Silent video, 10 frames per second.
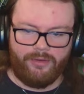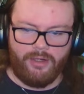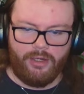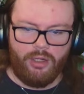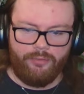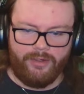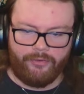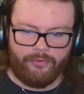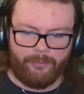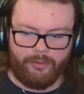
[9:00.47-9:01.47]
uh, all of
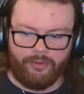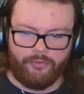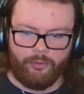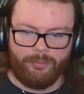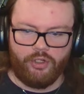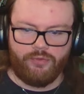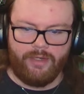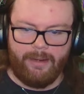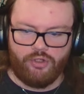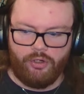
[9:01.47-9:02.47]
Nyx's abilities to do a bunch of damage and